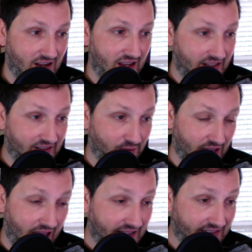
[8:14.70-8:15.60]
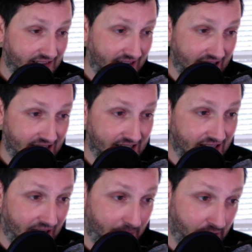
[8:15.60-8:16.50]
It's a relaxed and
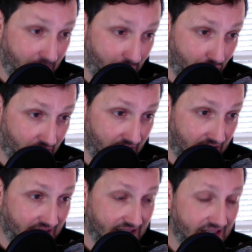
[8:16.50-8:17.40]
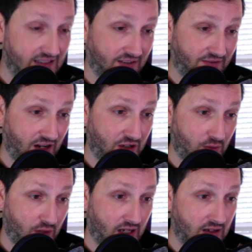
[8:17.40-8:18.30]
tight-knit neighborhood, and it's easy to find your
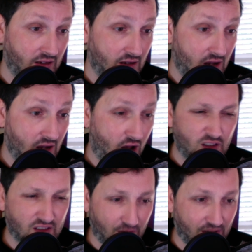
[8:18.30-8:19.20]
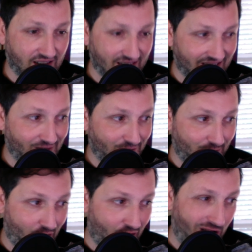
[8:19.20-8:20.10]
way. Also, because it's so
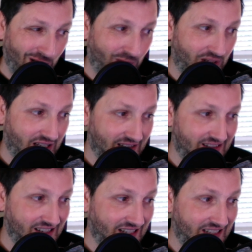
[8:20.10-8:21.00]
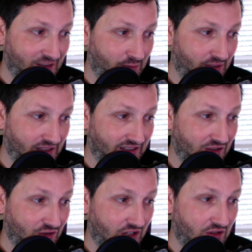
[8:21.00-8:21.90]
small, Hollywood is the ideal place to
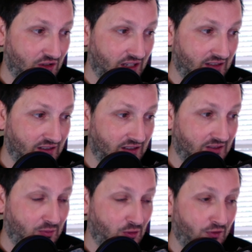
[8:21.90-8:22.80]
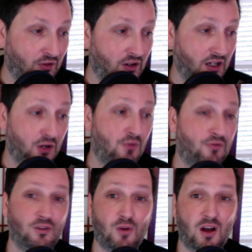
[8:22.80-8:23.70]
stretch your legs and explore and go
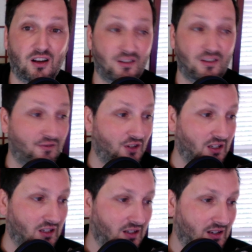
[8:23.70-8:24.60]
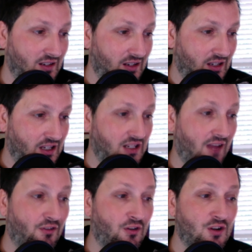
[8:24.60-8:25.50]
for a walk on foot. You
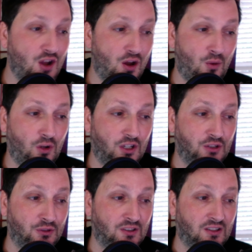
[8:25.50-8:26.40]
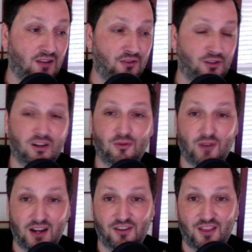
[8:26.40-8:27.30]
never know what you'll discover
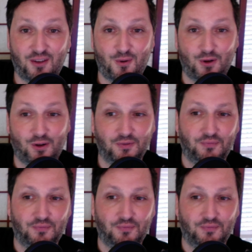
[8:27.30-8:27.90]
right around the corner.